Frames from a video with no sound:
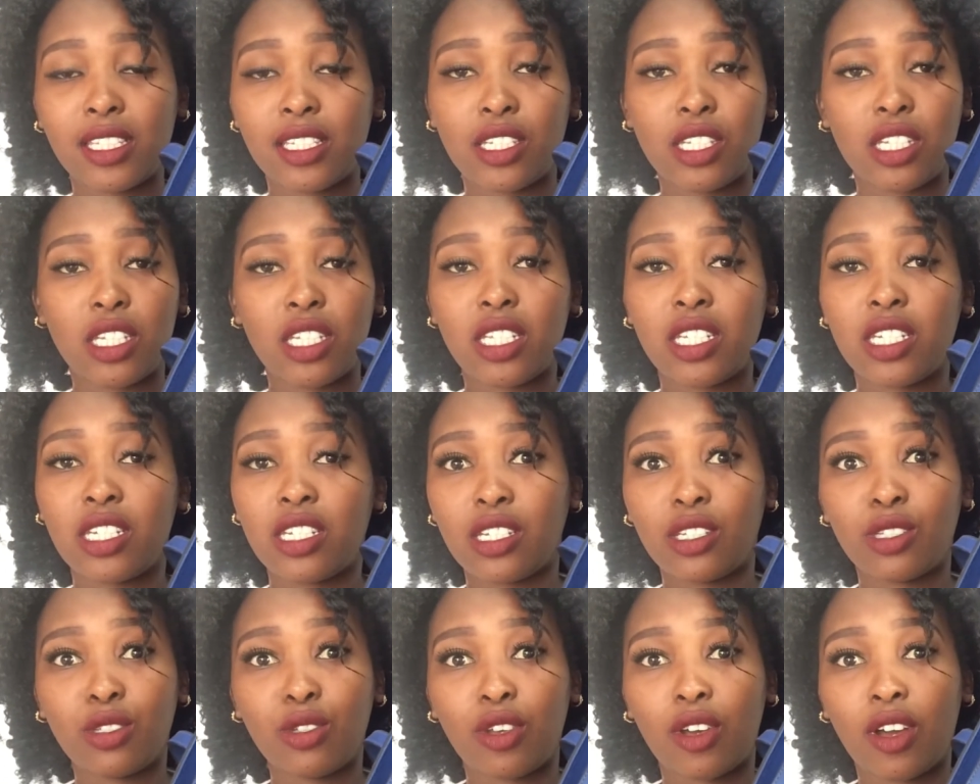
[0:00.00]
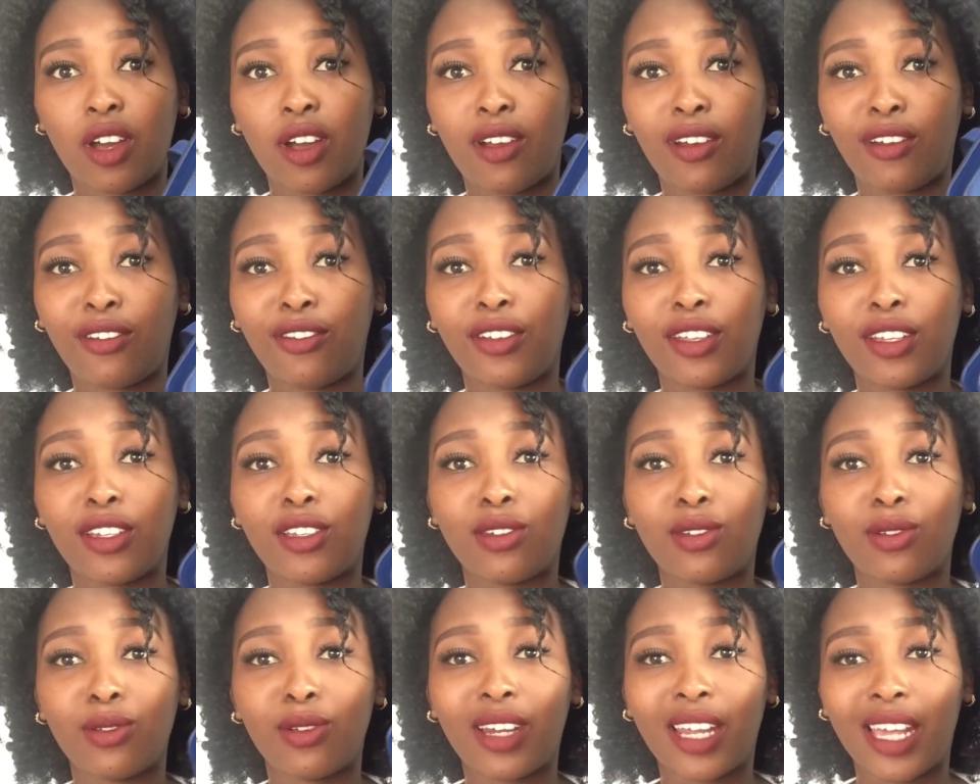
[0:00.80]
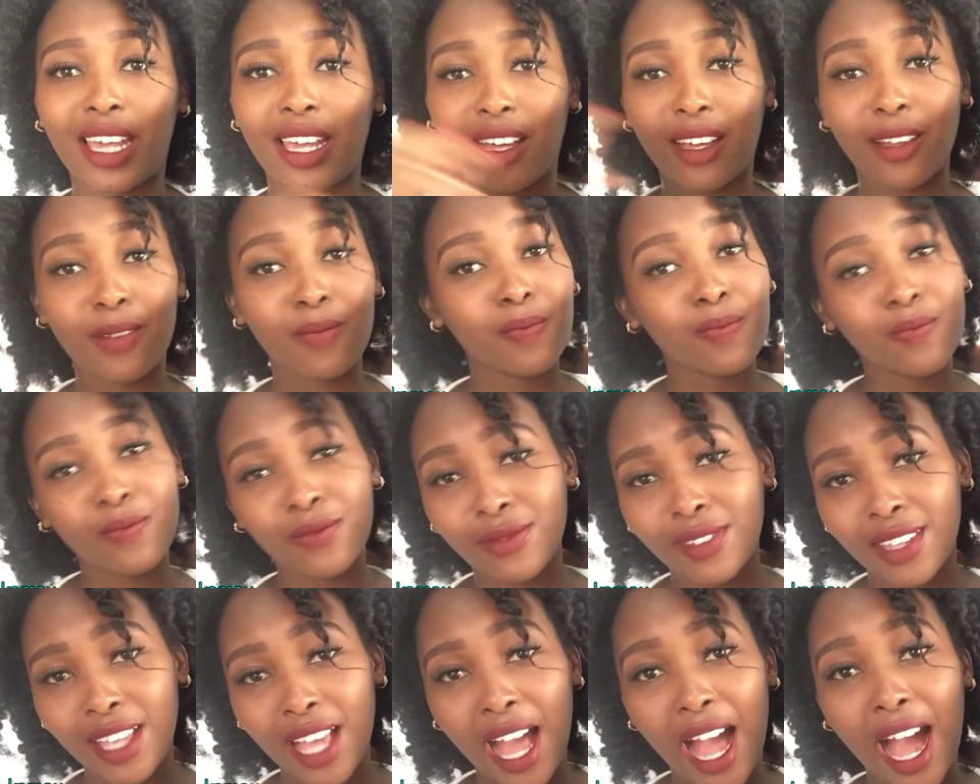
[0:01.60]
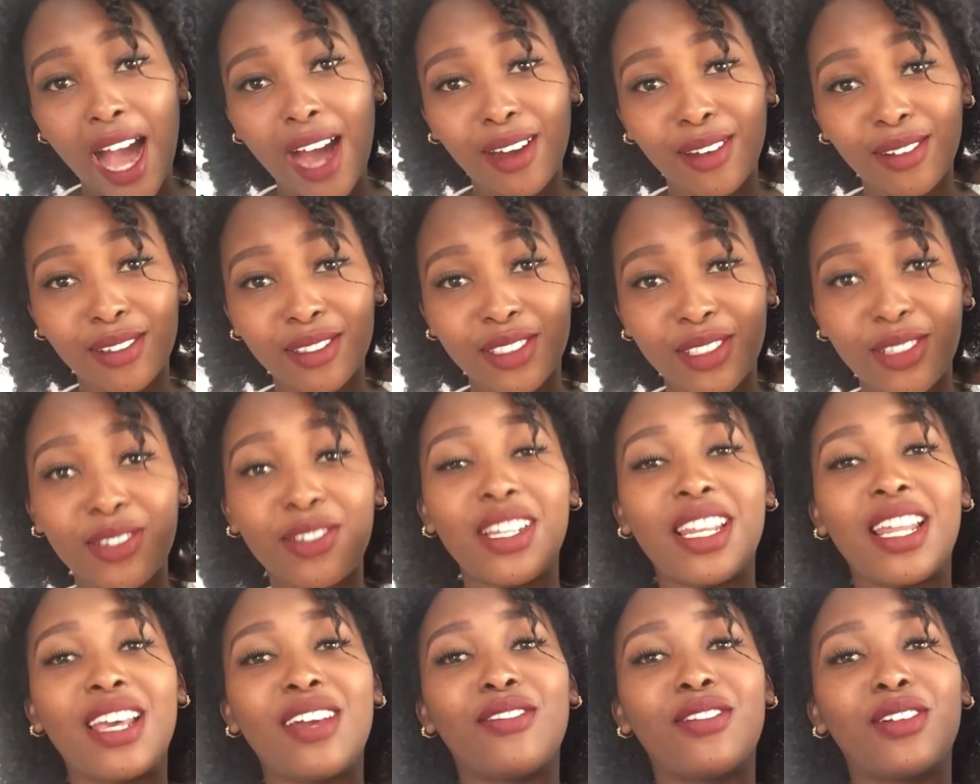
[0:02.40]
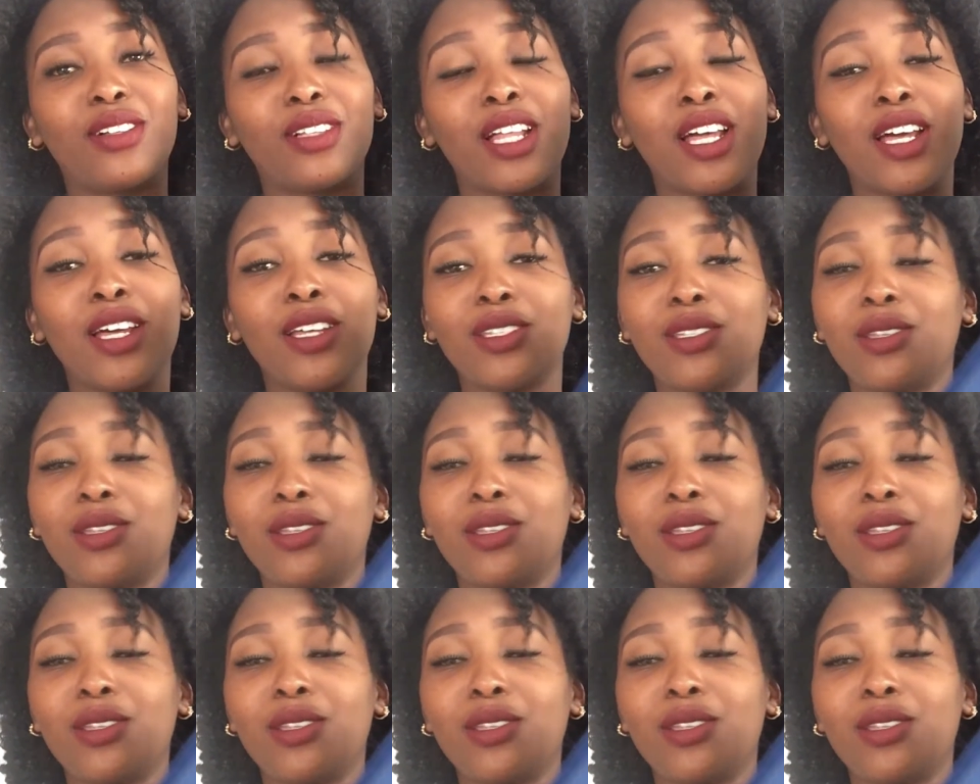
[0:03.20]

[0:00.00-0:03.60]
it just takes your outfit to like a whole new level.